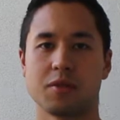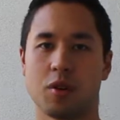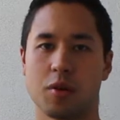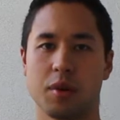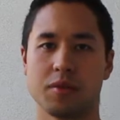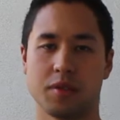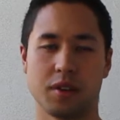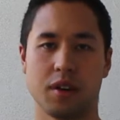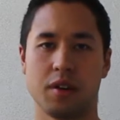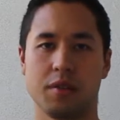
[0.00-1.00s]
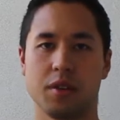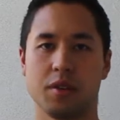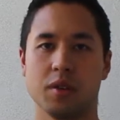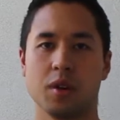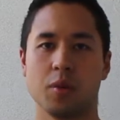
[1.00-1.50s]
formal for your interview.
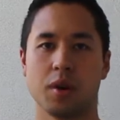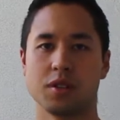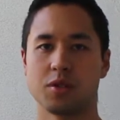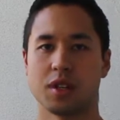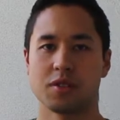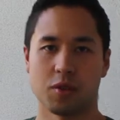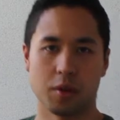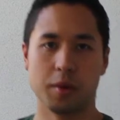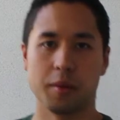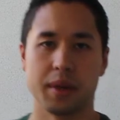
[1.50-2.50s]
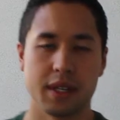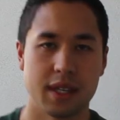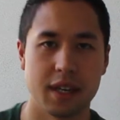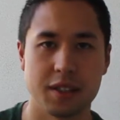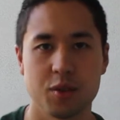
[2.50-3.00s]
What does dress formal mean?
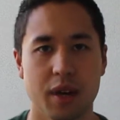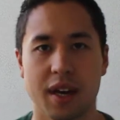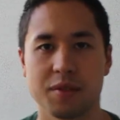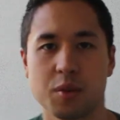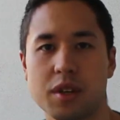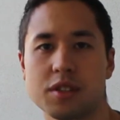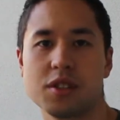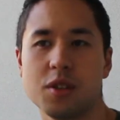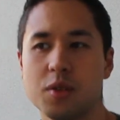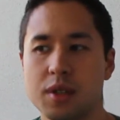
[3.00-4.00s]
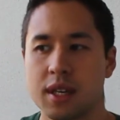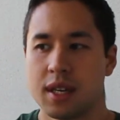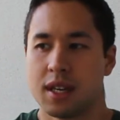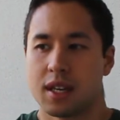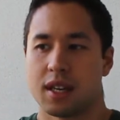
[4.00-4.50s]
Like, do I have to wear a suit?
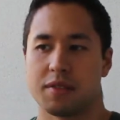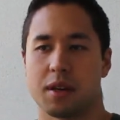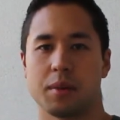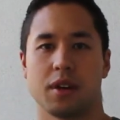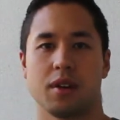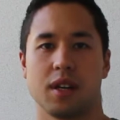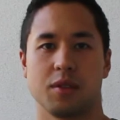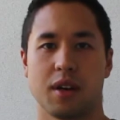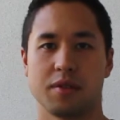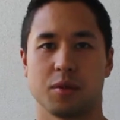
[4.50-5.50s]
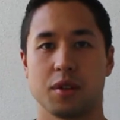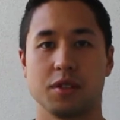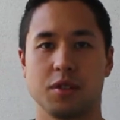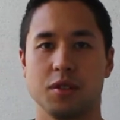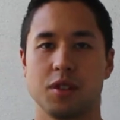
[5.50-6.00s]
If I'm a girl, like, do I have to wear a
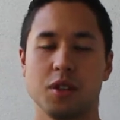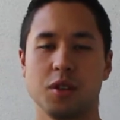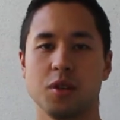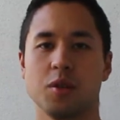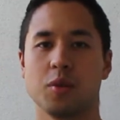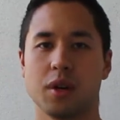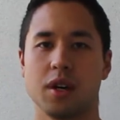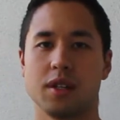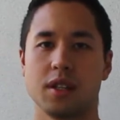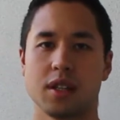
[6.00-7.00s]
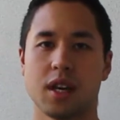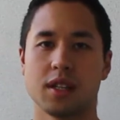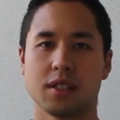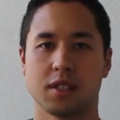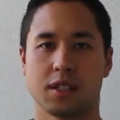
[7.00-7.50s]
suit too? Well,
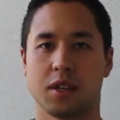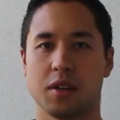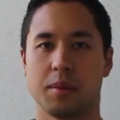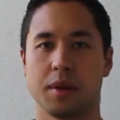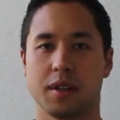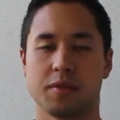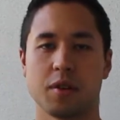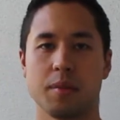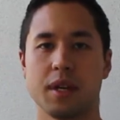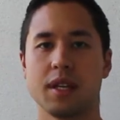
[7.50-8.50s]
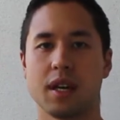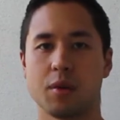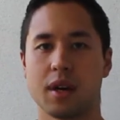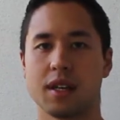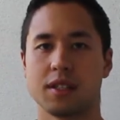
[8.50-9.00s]
not necessarily, but for me, like,
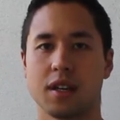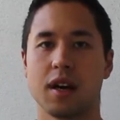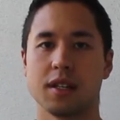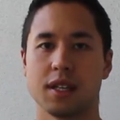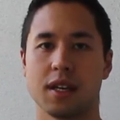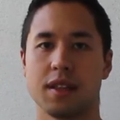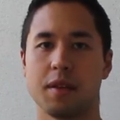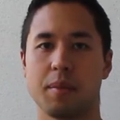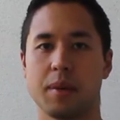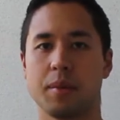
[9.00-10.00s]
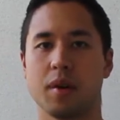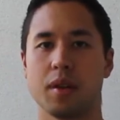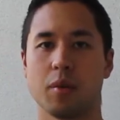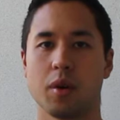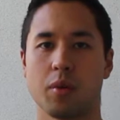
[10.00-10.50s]
what I saw is that the people
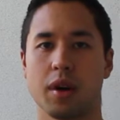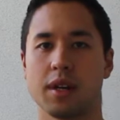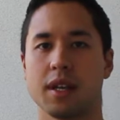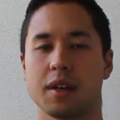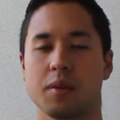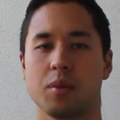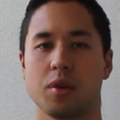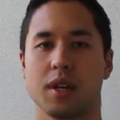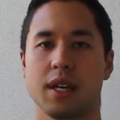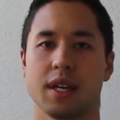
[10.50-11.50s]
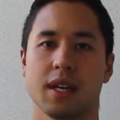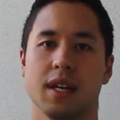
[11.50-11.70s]
that were wearing like a more like